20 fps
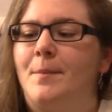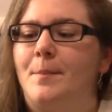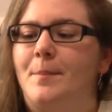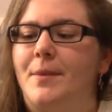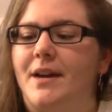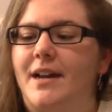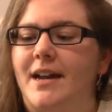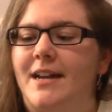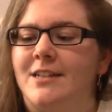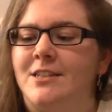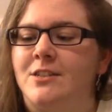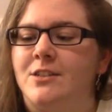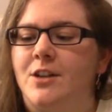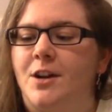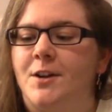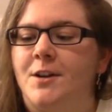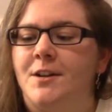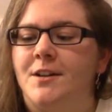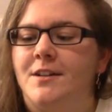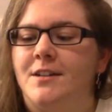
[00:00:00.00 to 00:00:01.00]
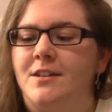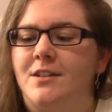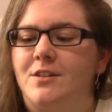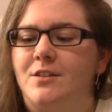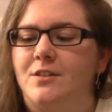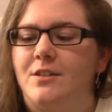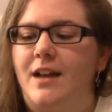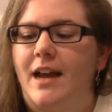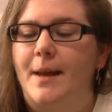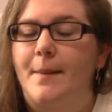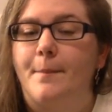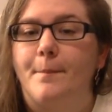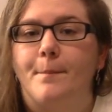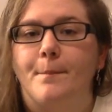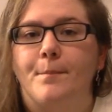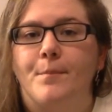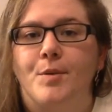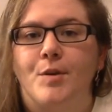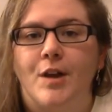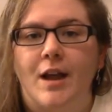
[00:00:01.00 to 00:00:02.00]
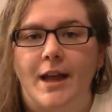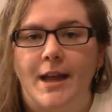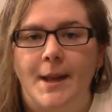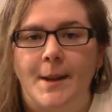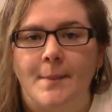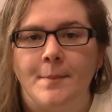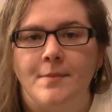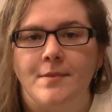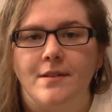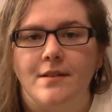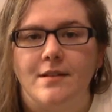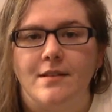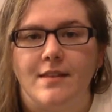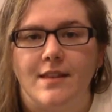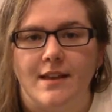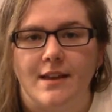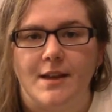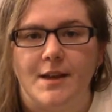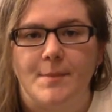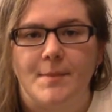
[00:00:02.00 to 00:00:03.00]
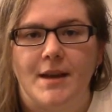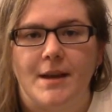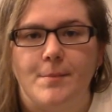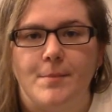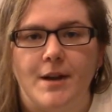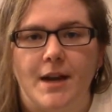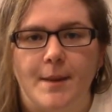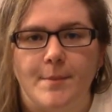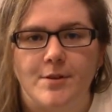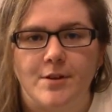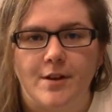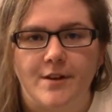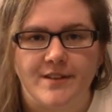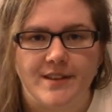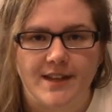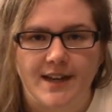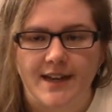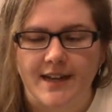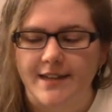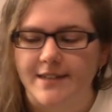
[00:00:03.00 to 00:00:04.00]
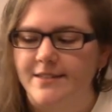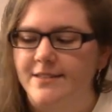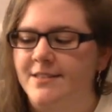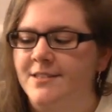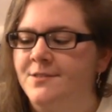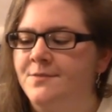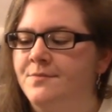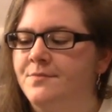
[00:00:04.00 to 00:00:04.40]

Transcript: But I primed them, I primed all the guys,